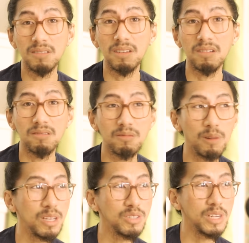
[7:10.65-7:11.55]
you know,
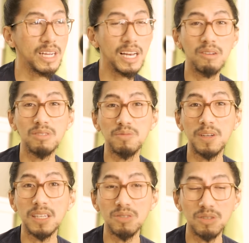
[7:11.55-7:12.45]
why should I allow this
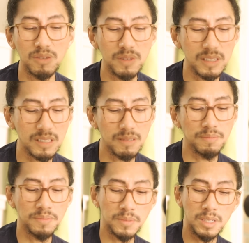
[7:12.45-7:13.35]
feeling to surface?
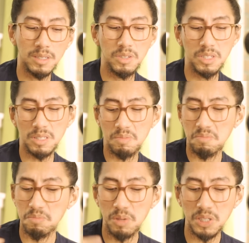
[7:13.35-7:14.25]
You're just
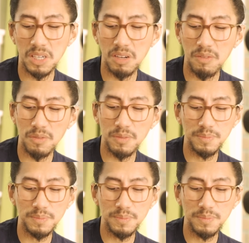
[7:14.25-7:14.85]
brushing it off.